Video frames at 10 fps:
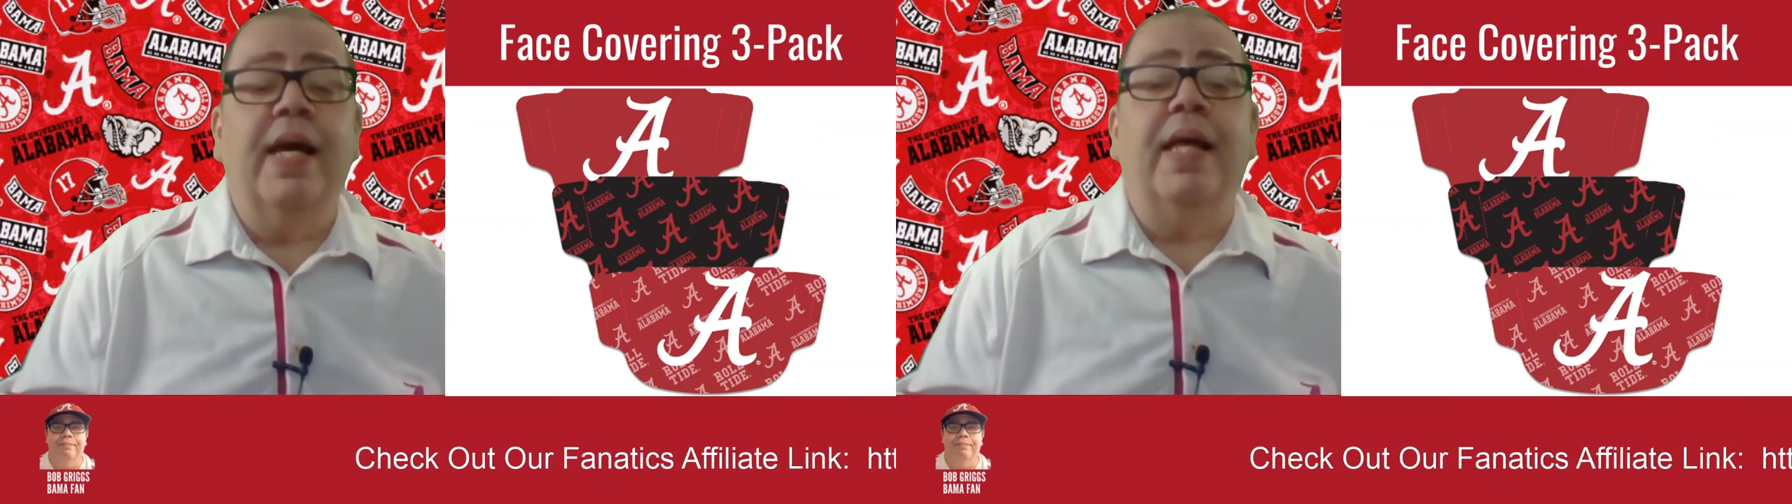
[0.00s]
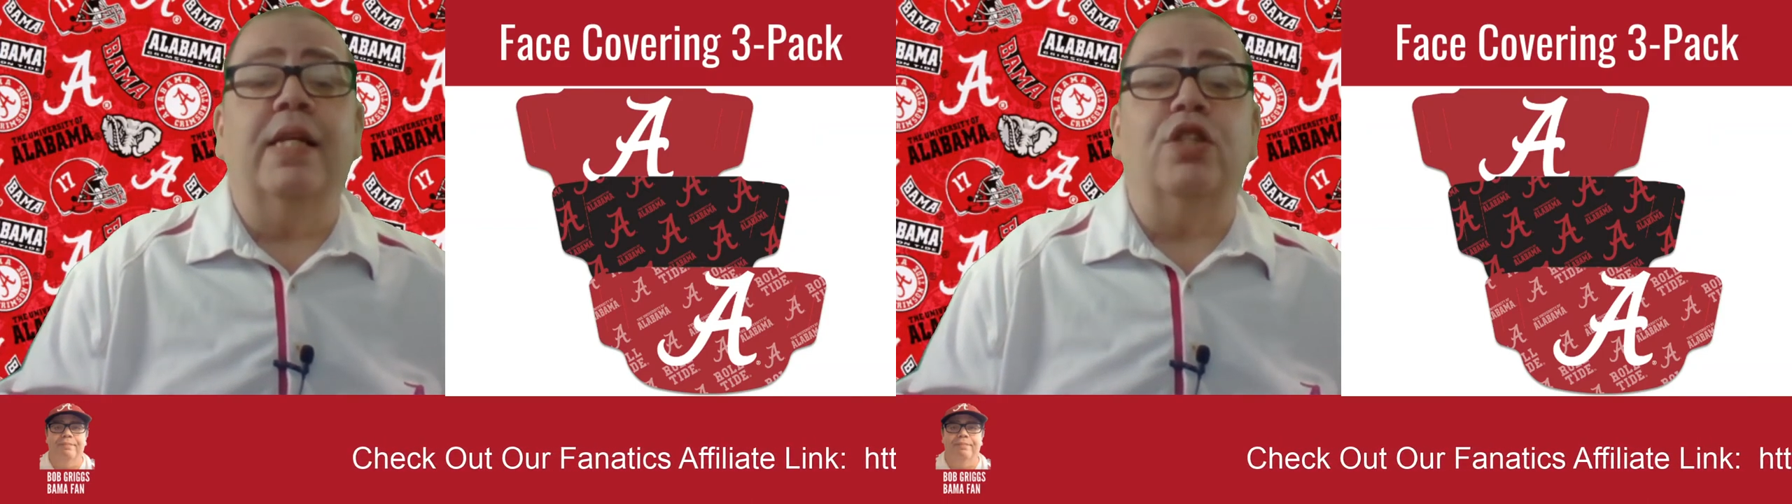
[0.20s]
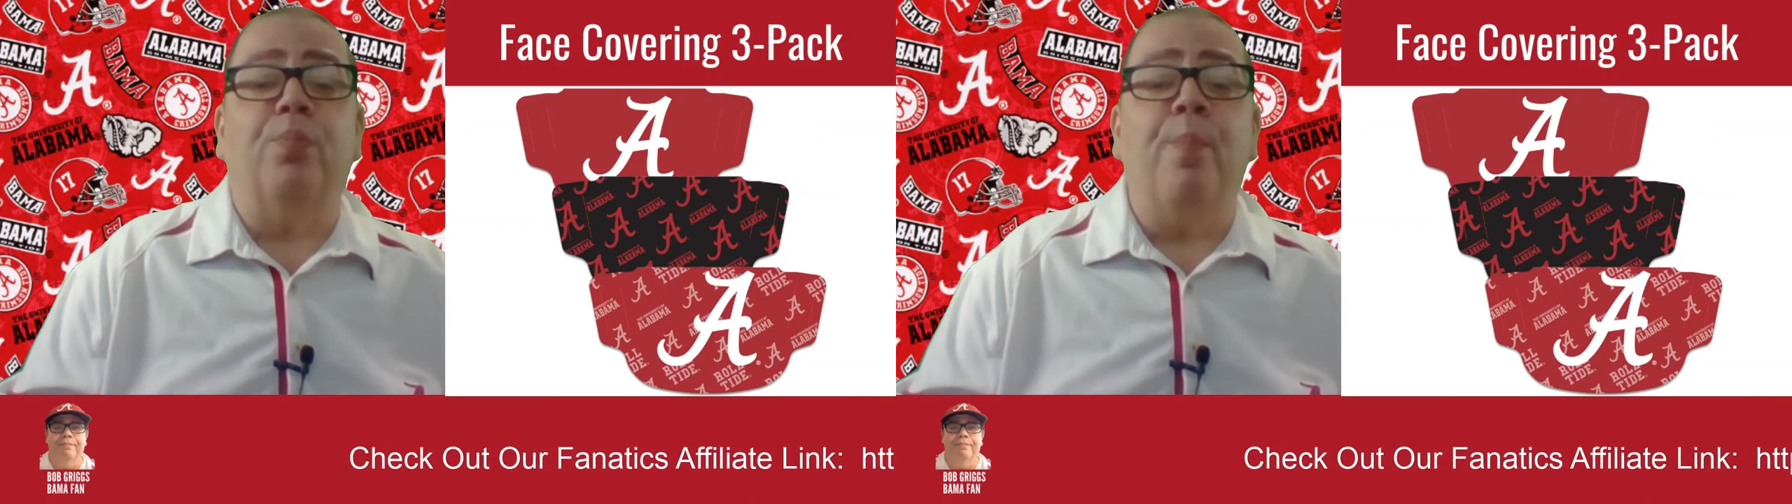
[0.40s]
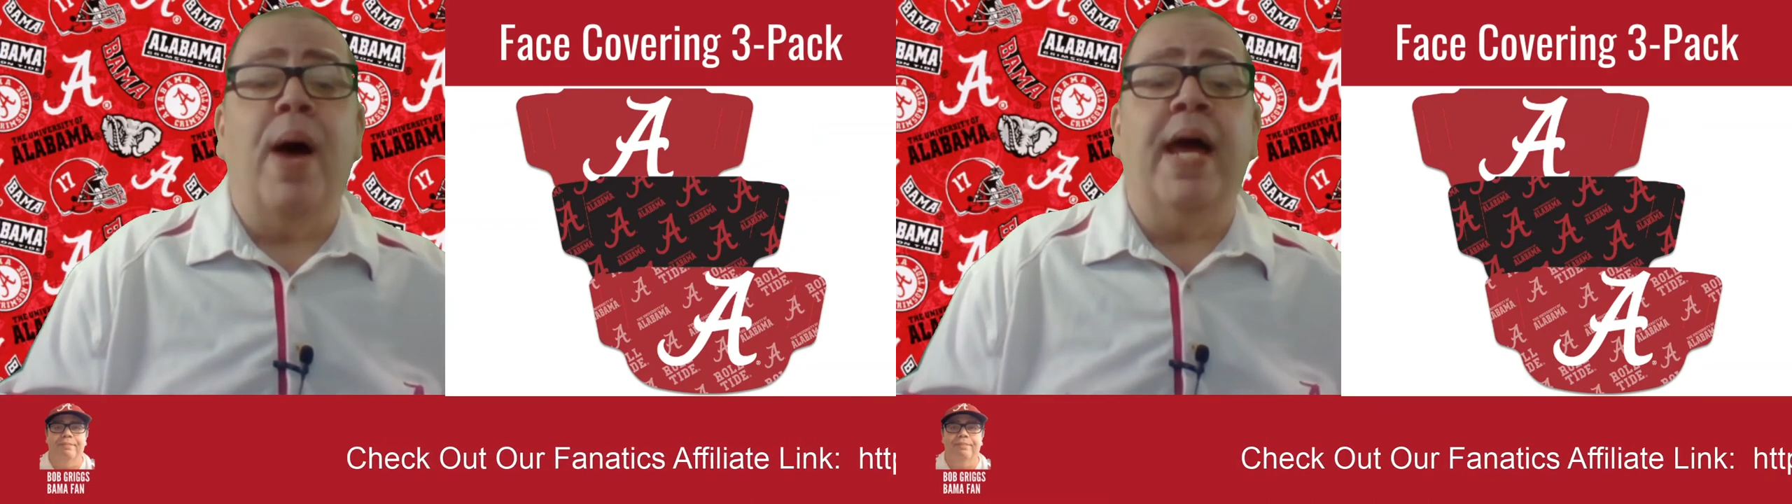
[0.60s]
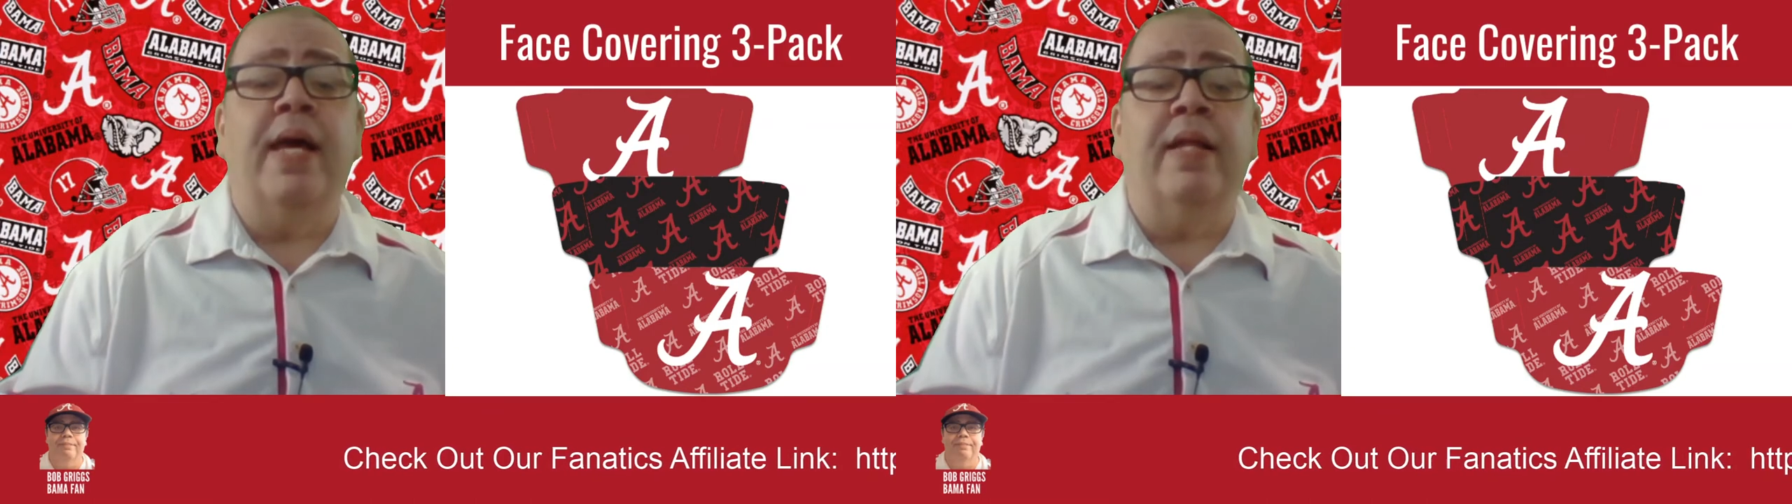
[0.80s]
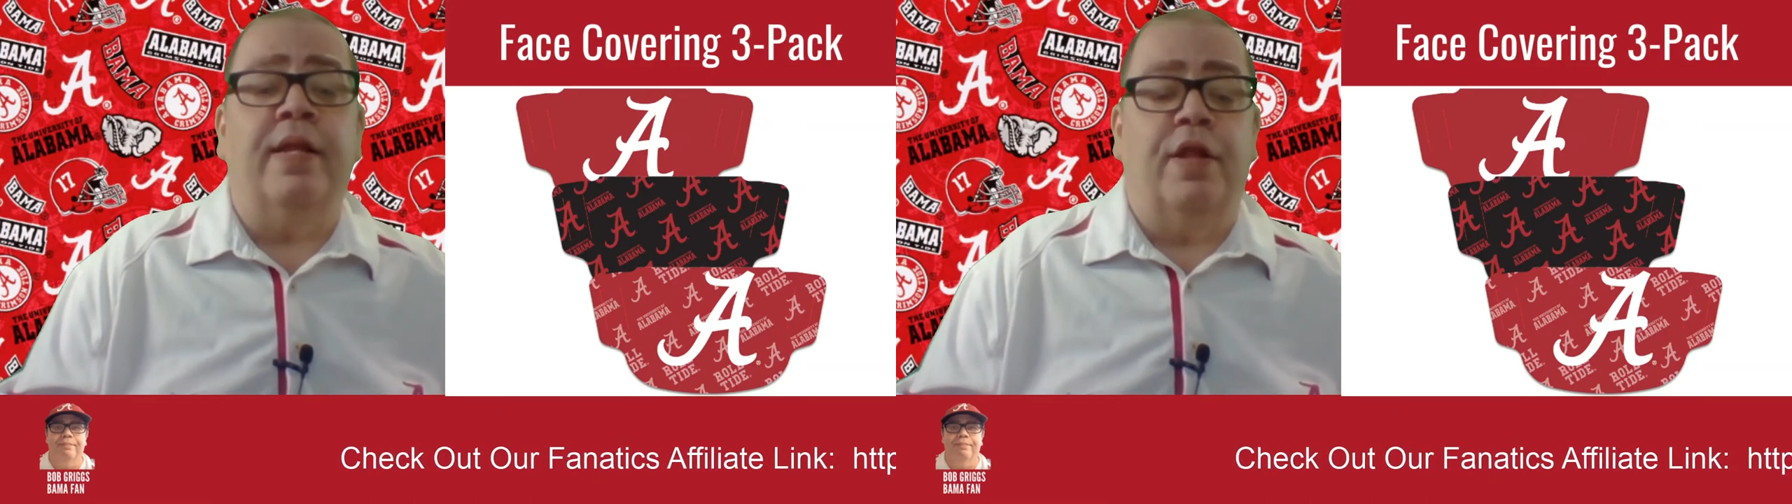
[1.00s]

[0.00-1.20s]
It is made in